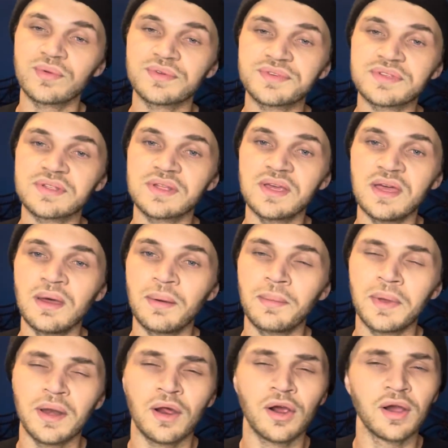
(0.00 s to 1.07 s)
Slim
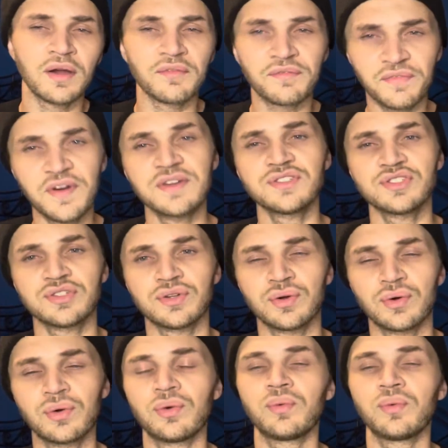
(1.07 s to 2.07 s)
in her confessional